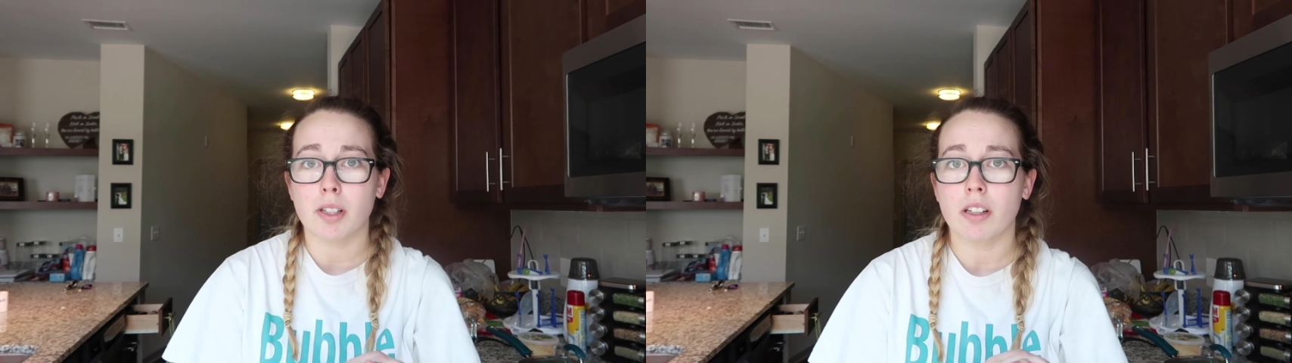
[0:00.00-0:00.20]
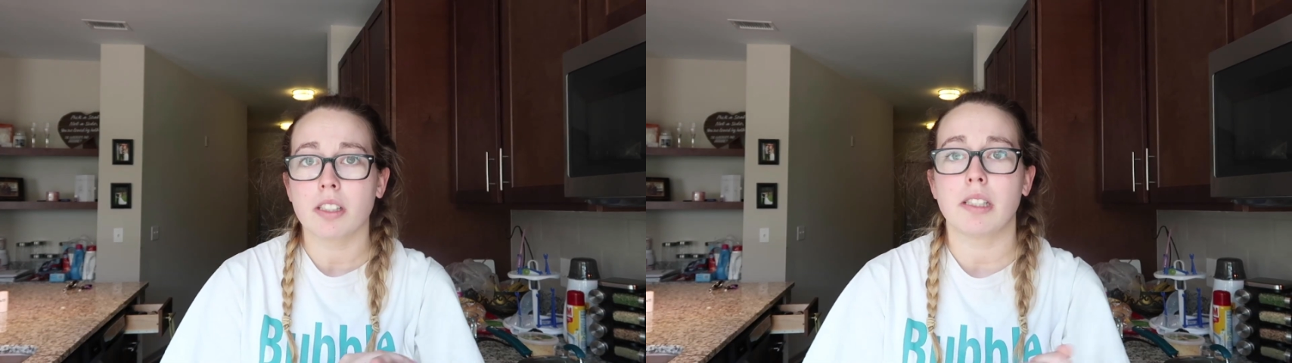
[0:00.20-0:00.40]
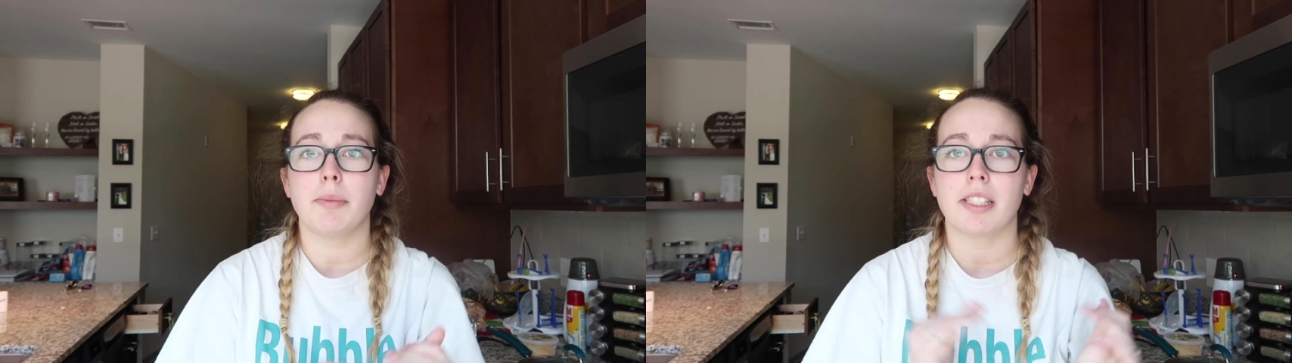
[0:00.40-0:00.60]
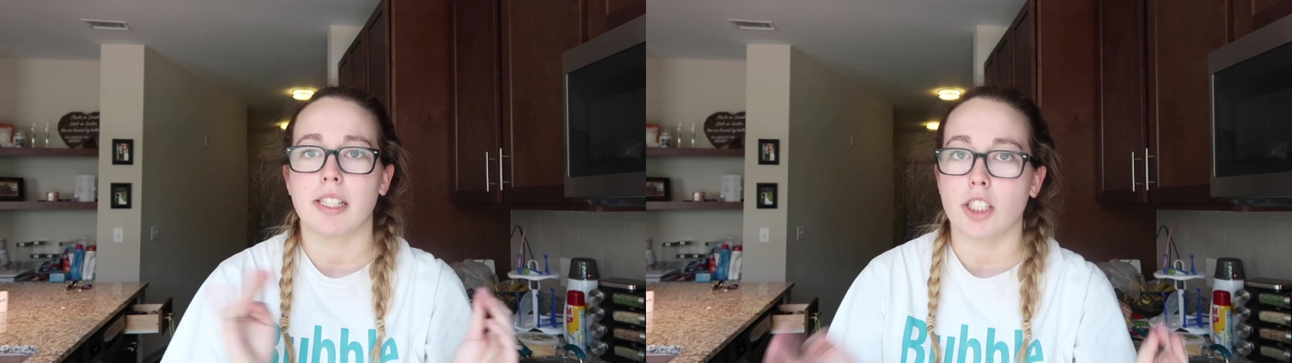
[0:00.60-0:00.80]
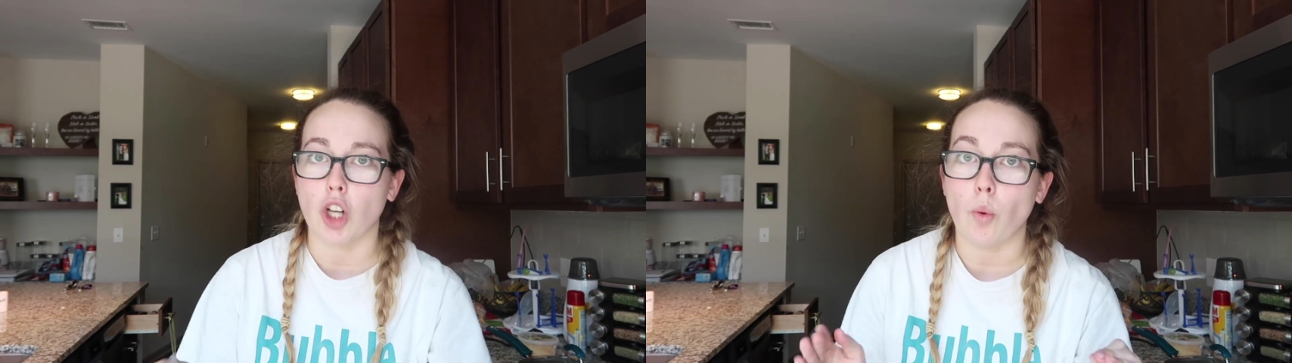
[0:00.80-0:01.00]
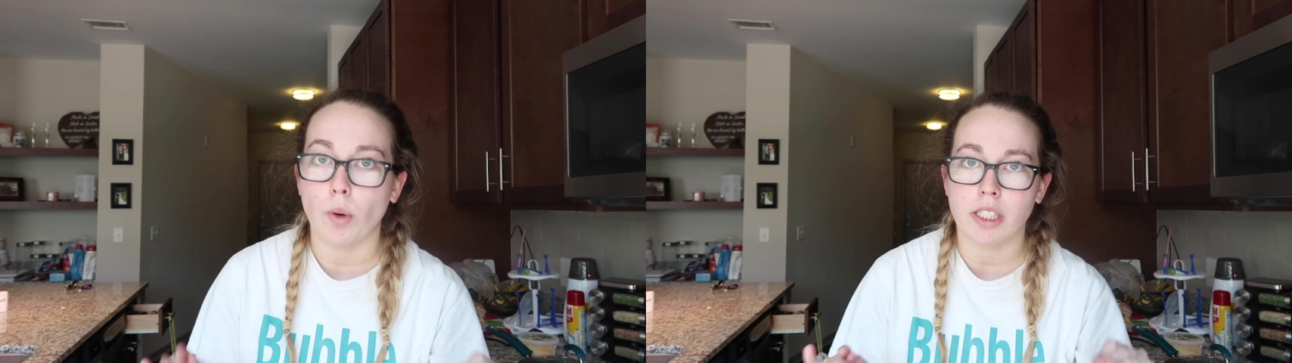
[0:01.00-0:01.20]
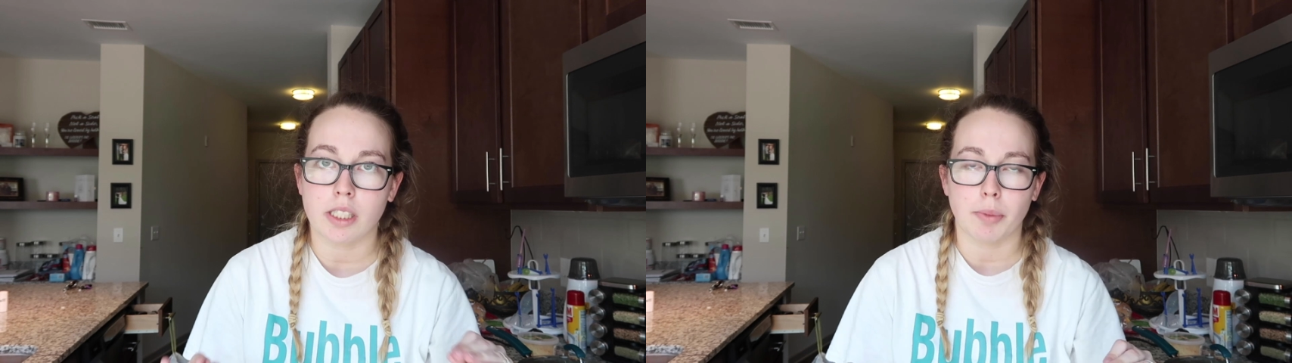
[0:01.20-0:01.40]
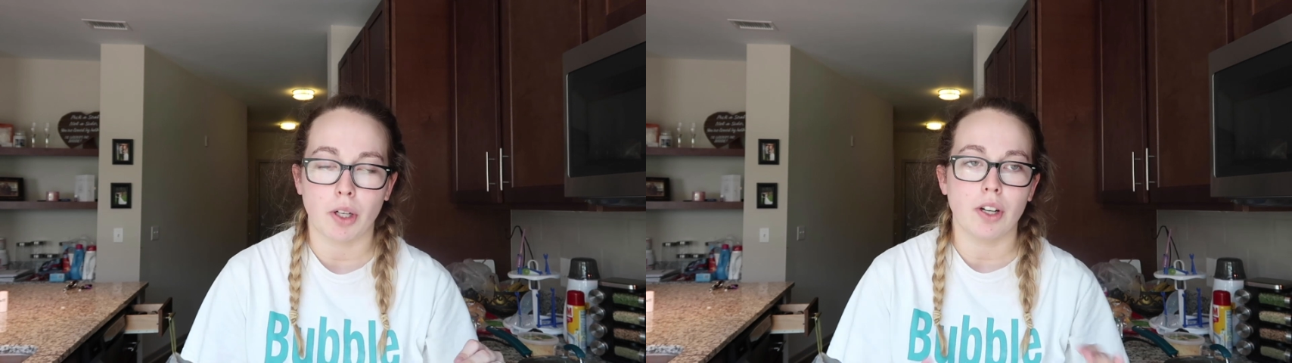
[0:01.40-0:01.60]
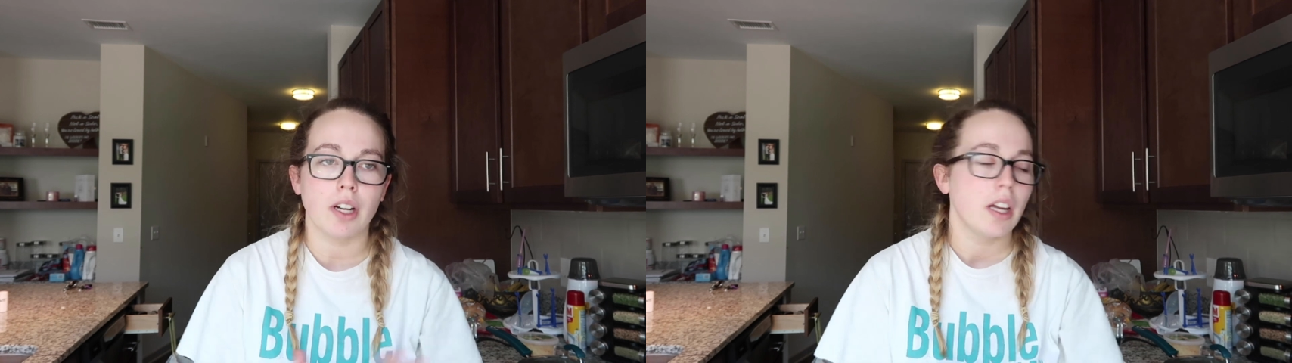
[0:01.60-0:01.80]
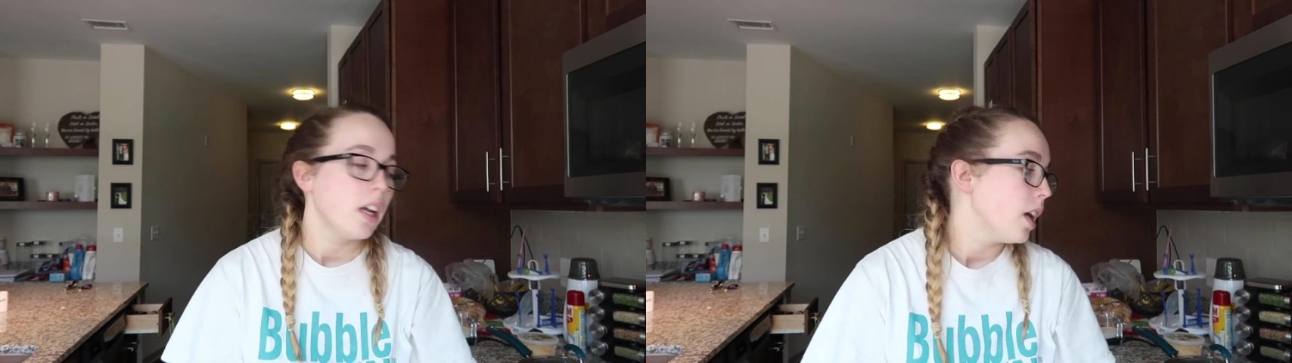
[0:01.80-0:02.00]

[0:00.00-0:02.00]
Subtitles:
honestly, because I don't want it to burn.